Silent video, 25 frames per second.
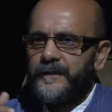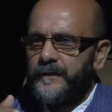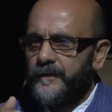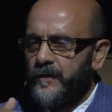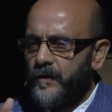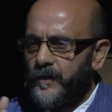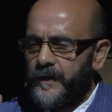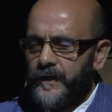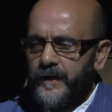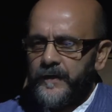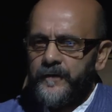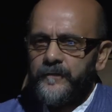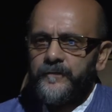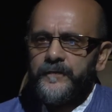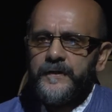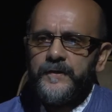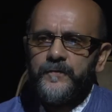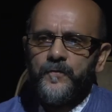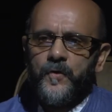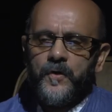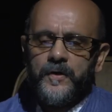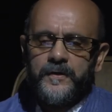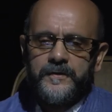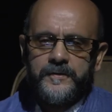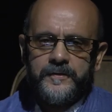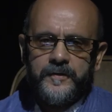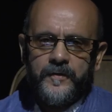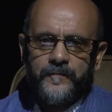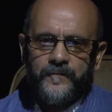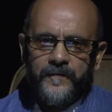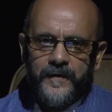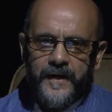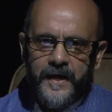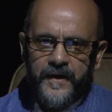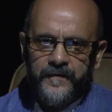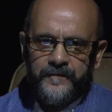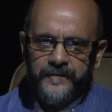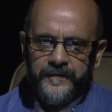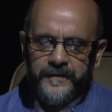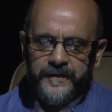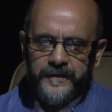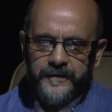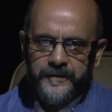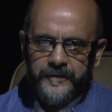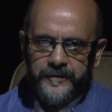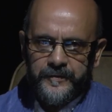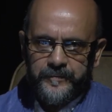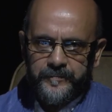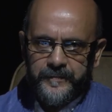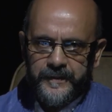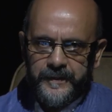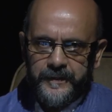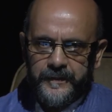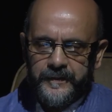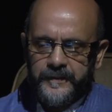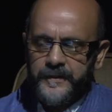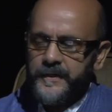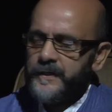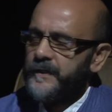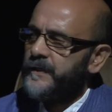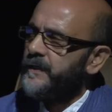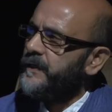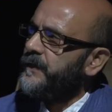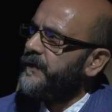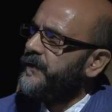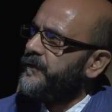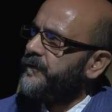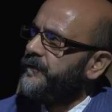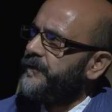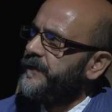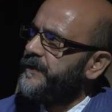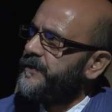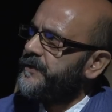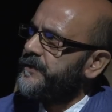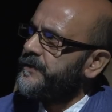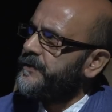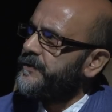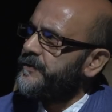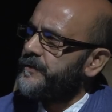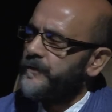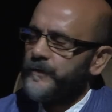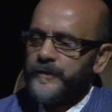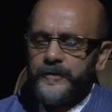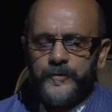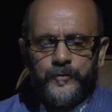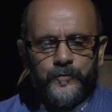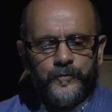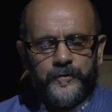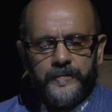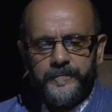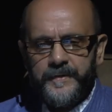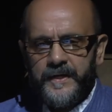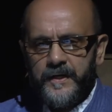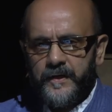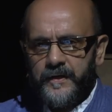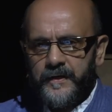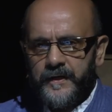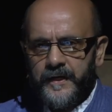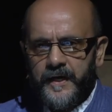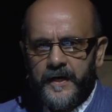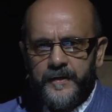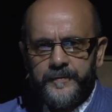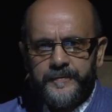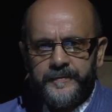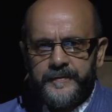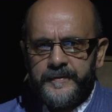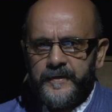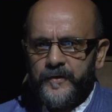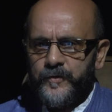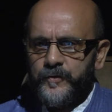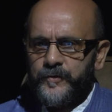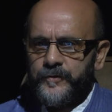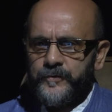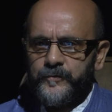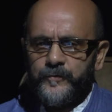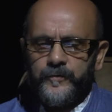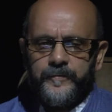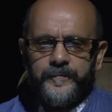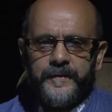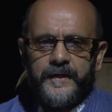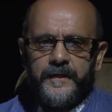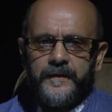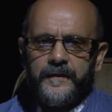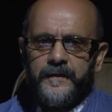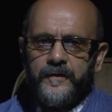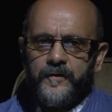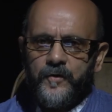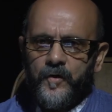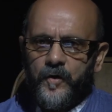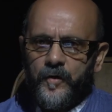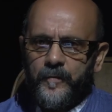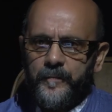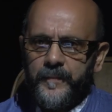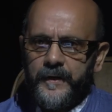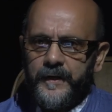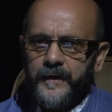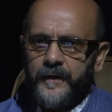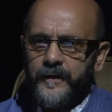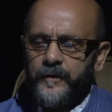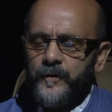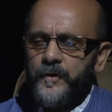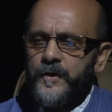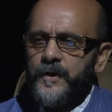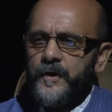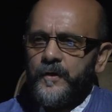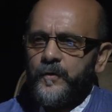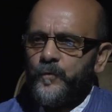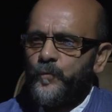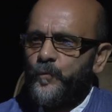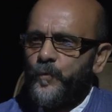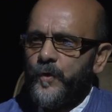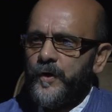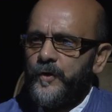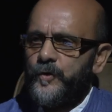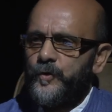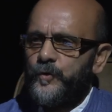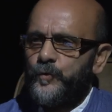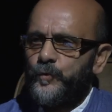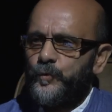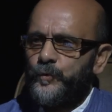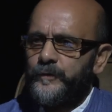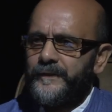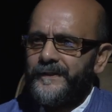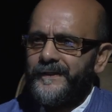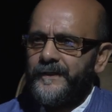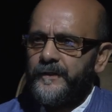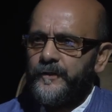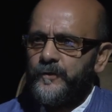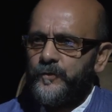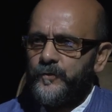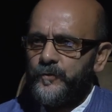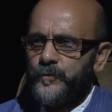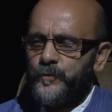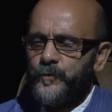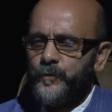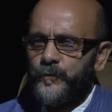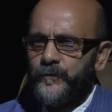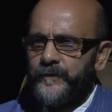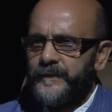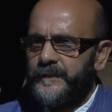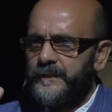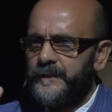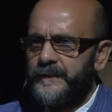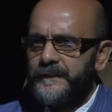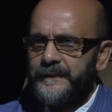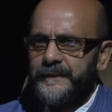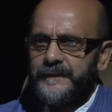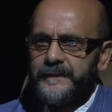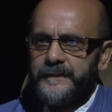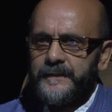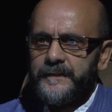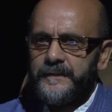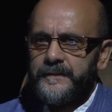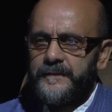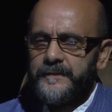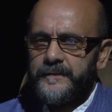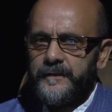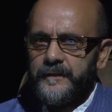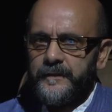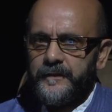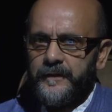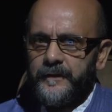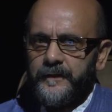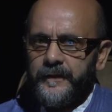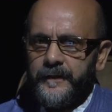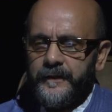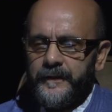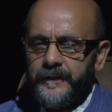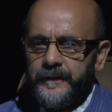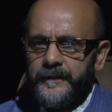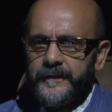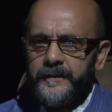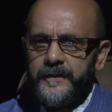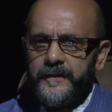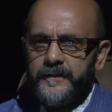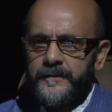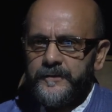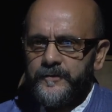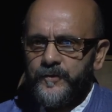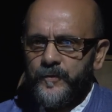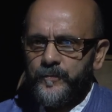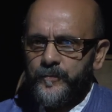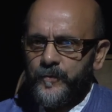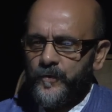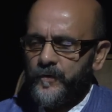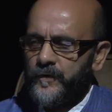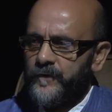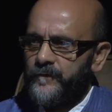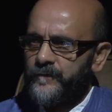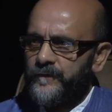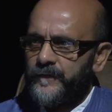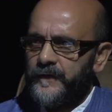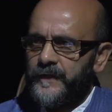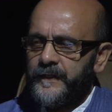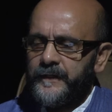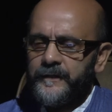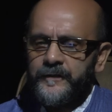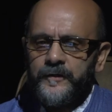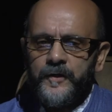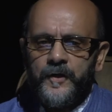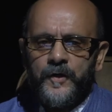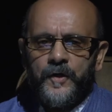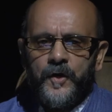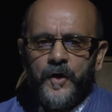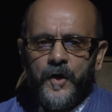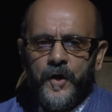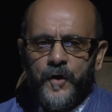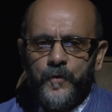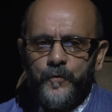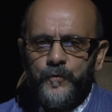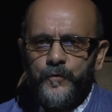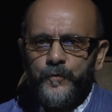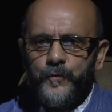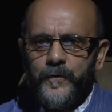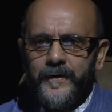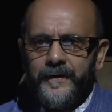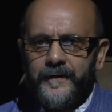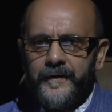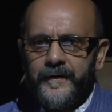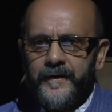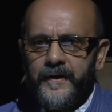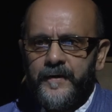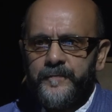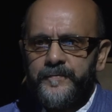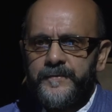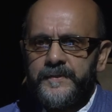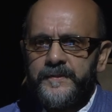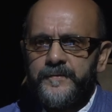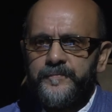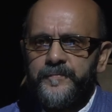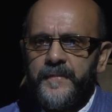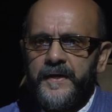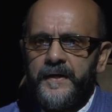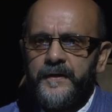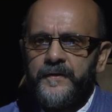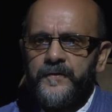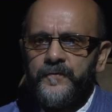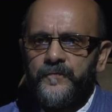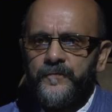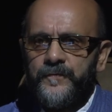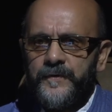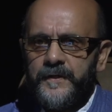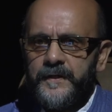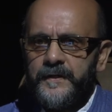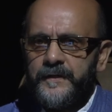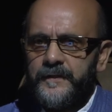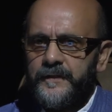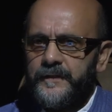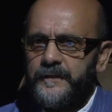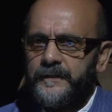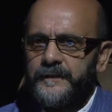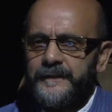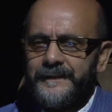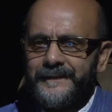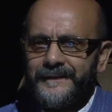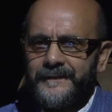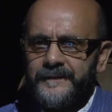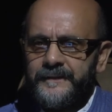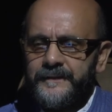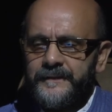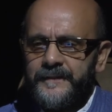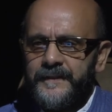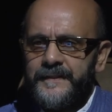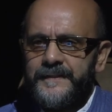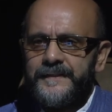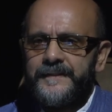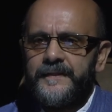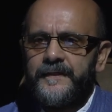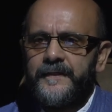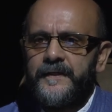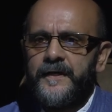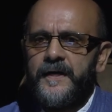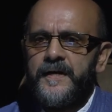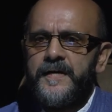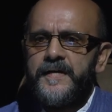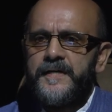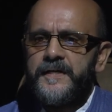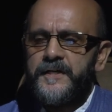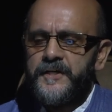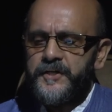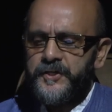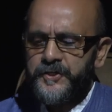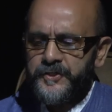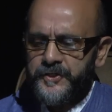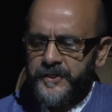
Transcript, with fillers: in every walks of life in kashmir which is it could be a craftsman or it could be any commoner what do they do within these areas of conflict how do a craftsman work these days their content